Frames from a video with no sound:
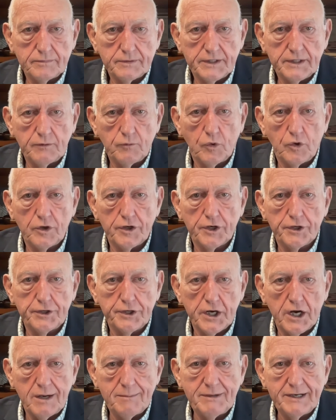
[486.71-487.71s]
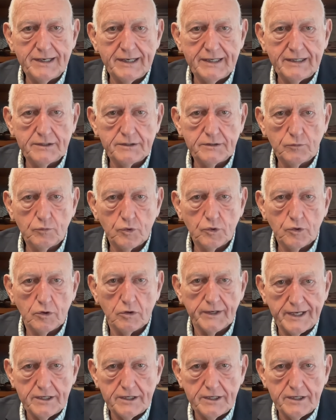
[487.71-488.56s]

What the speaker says: They want to dominate the world,